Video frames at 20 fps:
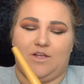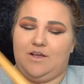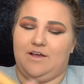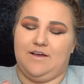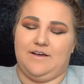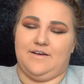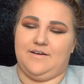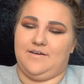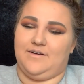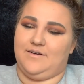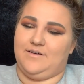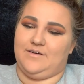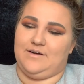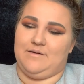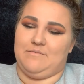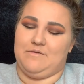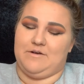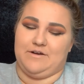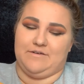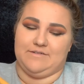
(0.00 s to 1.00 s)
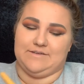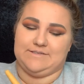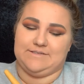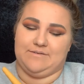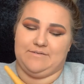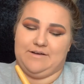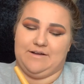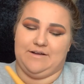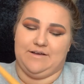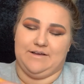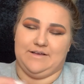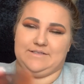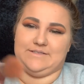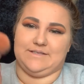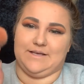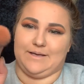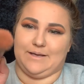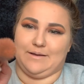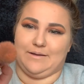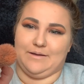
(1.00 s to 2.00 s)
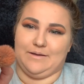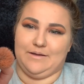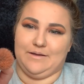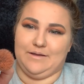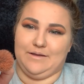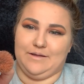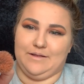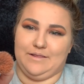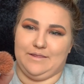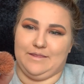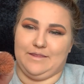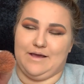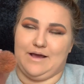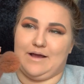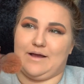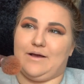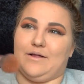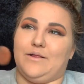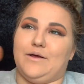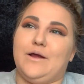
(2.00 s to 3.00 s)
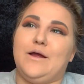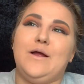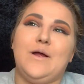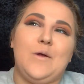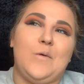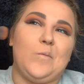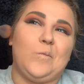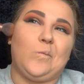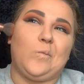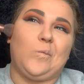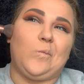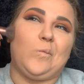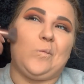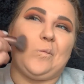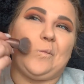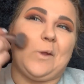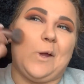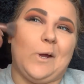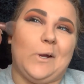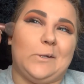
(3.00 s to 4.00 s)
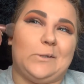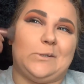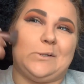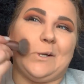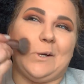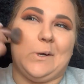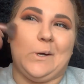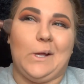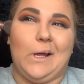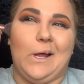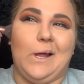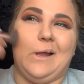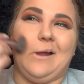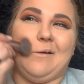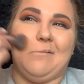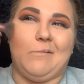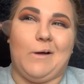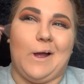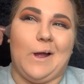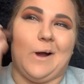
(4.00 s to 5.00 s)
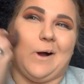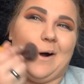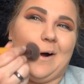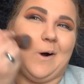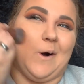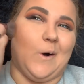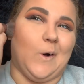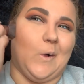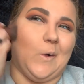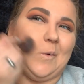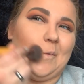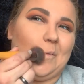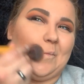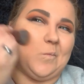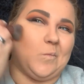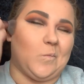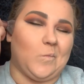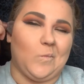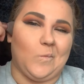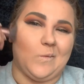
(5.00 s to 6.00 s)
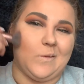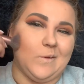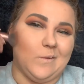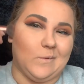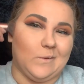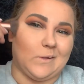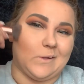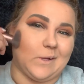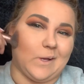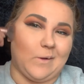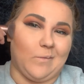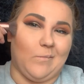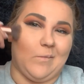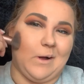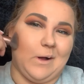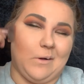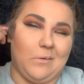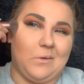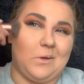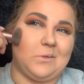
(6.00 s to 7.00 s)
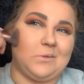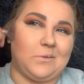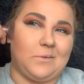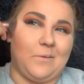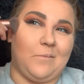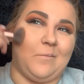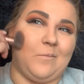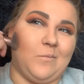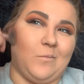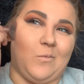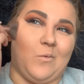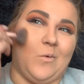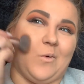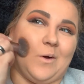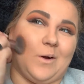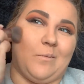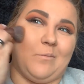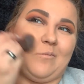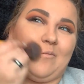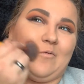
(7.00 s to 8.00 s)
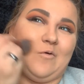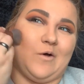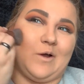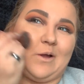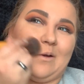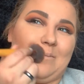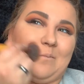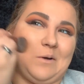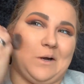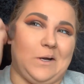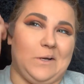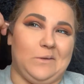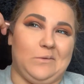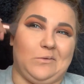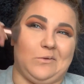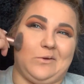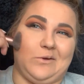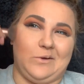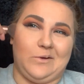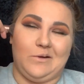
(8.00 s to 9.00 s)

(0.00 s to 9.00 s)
I'm nervous about it. It's like that color. I showed it in my haul. It was like, wow, that's some warm fucking bronzer.